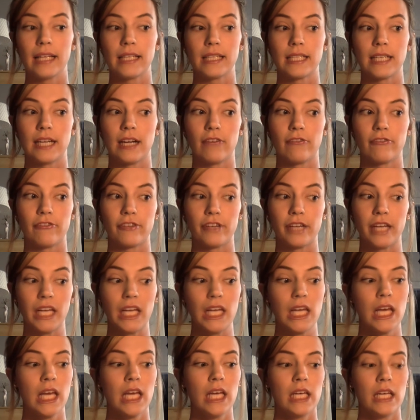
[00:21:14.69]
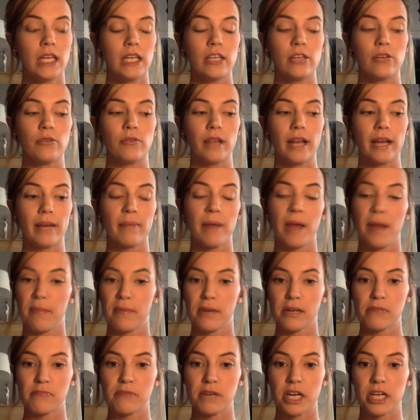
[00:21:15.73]
It's not free. You like pay
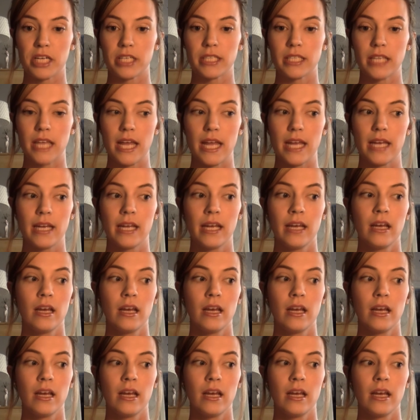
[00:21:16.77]
per person.